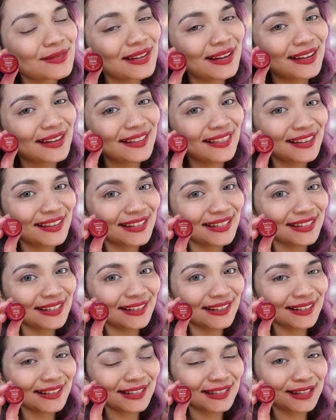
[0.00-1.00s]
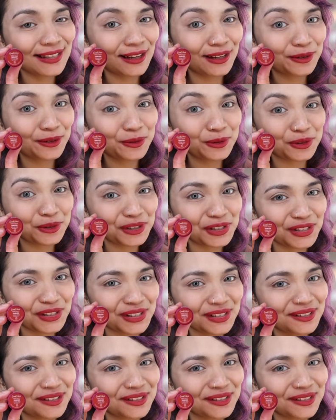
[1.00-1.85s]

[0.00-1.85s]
And this is Tarush.